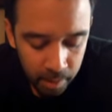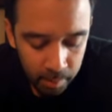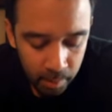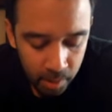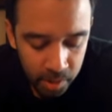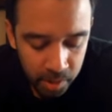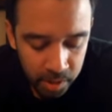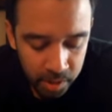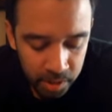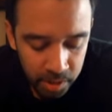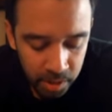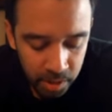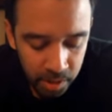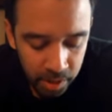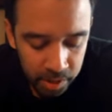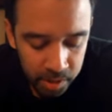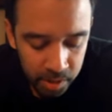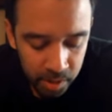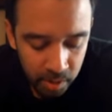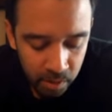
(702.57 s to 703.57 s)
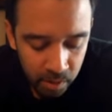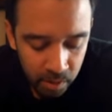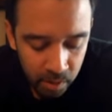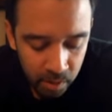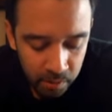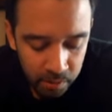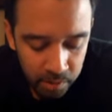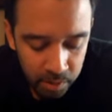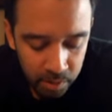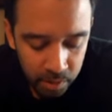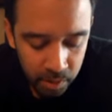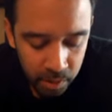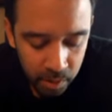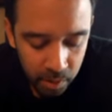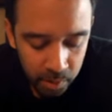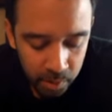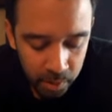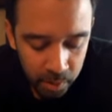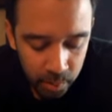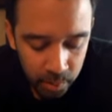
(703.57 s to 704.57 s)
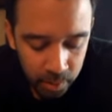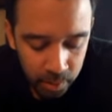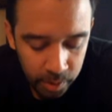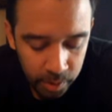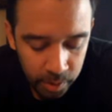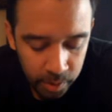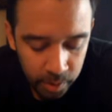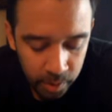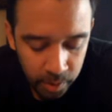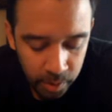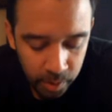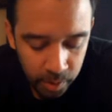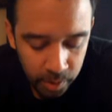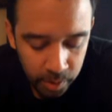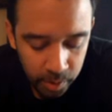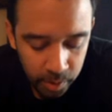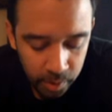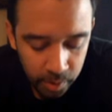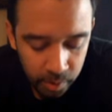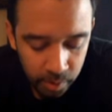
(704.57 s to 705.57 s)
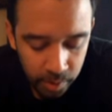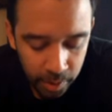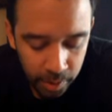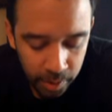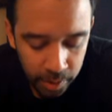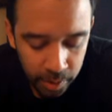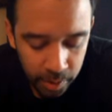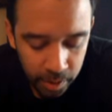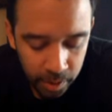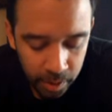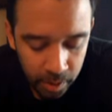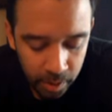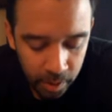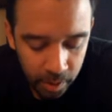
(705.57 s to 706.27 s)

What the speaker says: Emergency lines are often coated with the color red